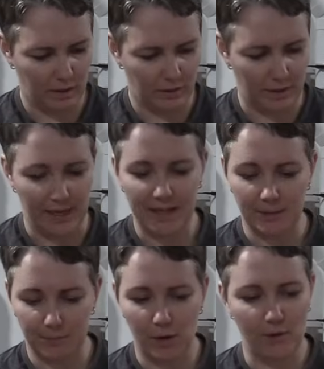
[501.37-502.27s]
All right, and
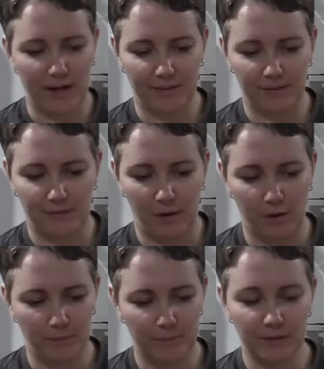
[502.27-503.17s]
it broke at the
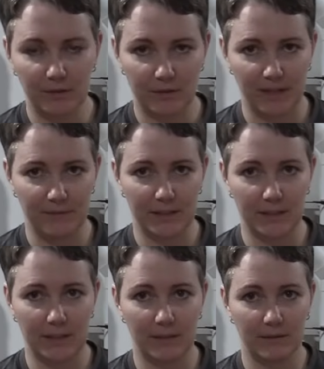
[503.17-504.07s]
foam, so
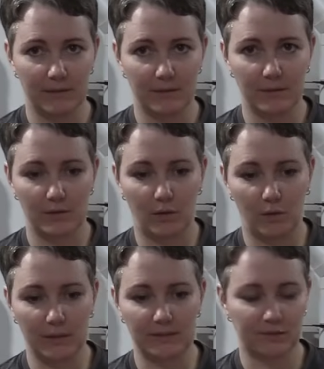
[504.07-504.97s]
definitely
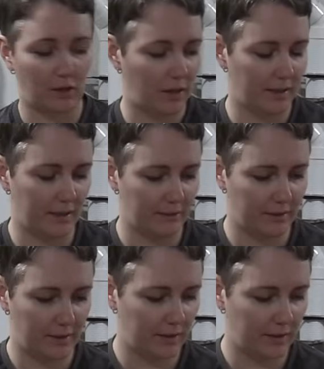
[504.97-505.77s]
totally strong enough.